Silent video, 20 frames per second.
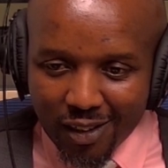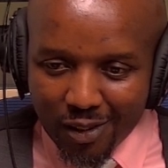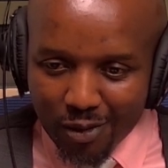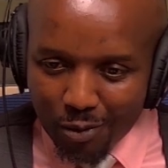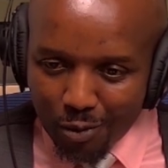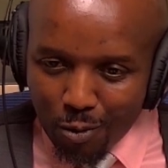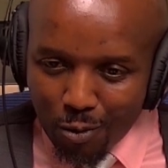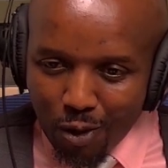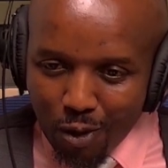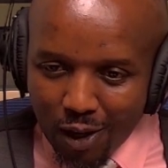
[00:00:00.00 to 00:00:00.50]

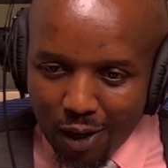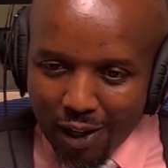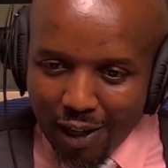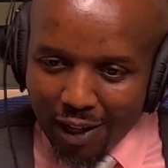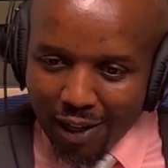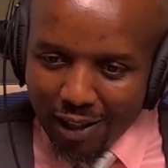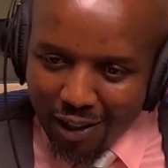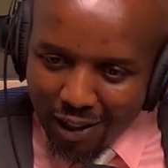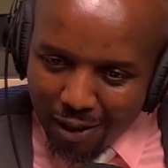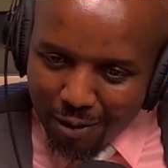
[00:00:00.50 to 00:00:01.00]

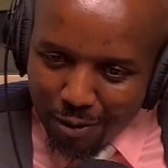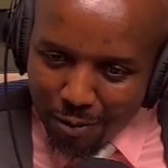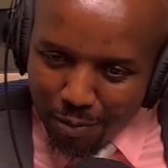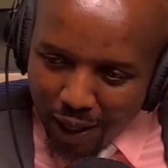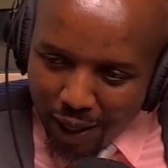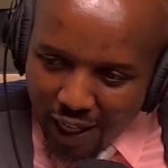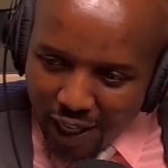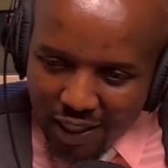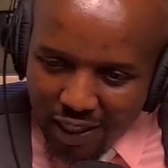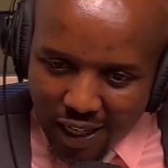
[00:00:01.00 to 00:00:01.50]
Like, you buy
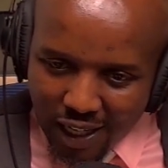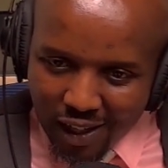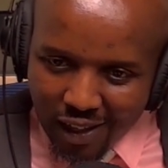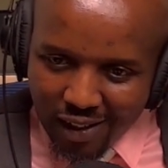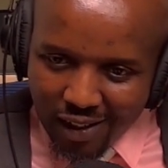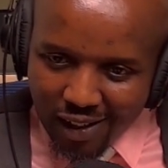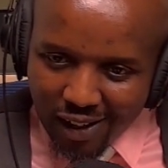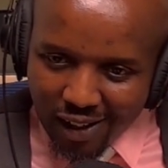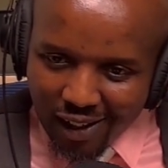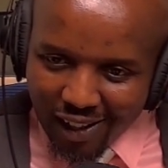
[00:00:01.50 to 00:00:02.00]
a jug,
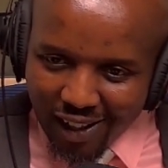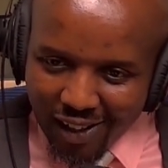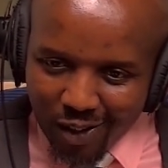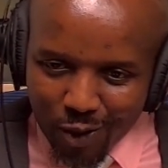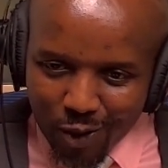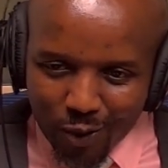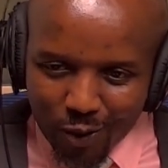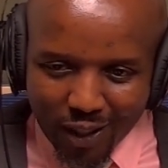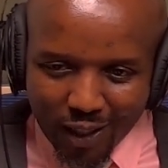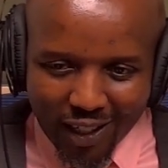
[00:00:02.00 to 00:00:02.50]
a hot
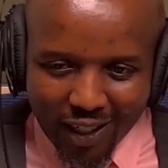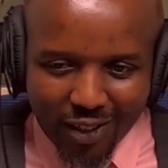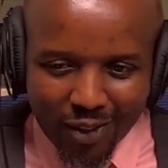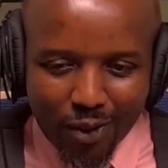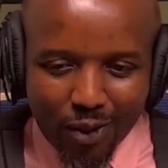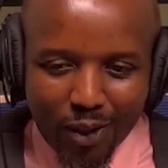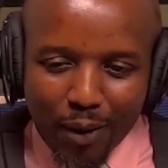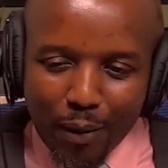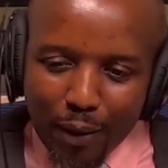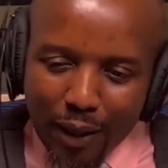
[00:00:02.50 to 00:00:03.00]
water
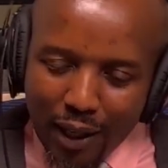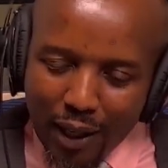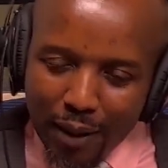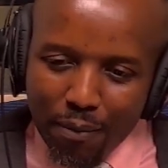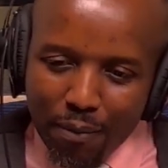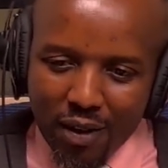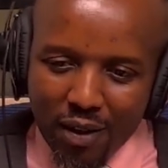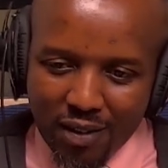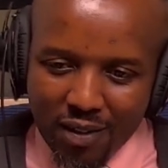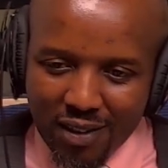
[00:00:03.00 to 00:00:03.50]
kettle, keep
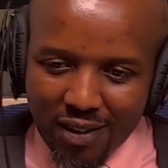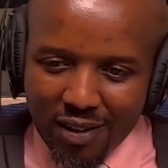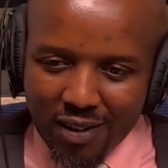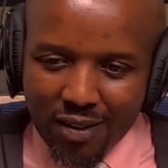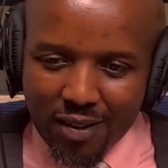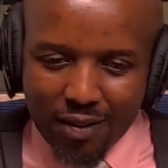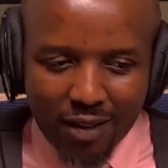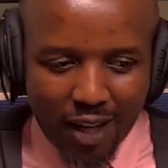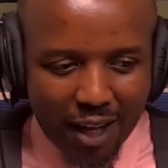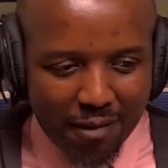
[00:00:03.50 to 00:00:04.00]
the receipts.
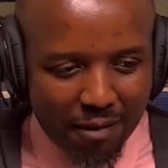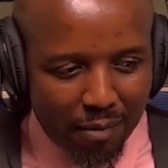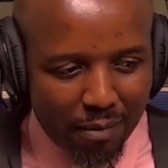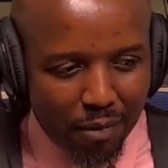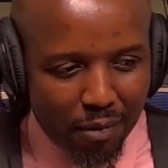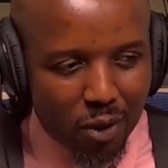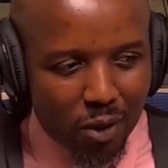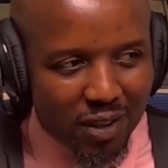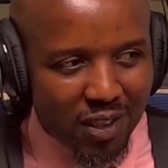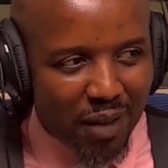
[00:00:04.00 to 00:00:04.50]
Have a
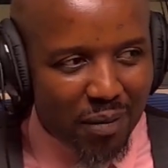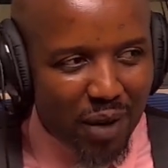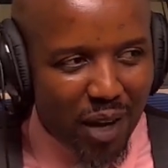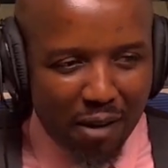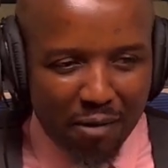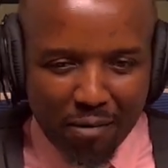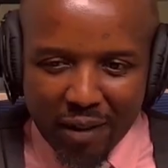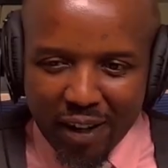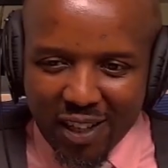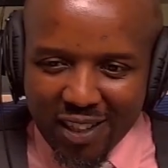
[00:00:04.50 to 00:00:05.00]
box somewhere, a
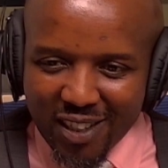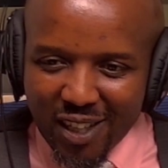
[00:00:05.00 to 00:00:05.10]
file somewhere.